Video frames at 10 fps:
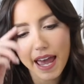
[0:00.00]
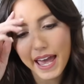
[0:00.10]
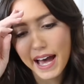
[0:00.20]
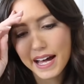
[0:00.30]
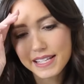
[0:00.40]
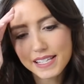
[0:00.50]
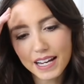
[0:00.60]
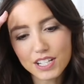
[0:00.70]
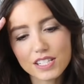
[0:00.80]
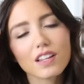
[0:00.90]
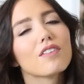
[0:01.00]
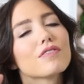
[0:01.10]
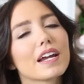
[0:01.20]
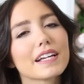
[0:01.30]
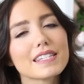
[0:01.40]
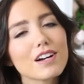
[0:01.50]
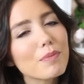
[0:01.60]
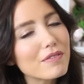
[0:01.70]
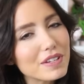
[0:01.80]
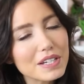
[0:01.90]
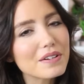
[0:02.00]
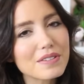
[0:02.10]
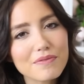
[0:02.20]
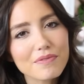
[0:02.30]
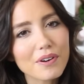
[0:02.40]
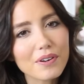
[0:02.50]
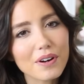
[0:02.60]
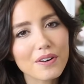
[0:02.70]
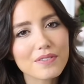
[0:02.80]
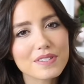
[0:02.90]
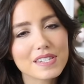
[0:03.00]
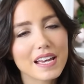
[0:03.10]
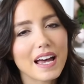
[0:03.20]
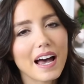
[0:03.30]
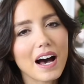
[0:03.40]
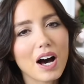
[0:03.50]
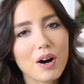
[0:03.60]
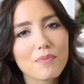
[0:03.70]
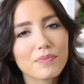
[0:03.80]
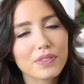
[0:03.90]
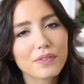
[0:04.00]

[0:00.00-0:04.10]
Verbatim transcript: And I just love that I can see all my videos and photos um,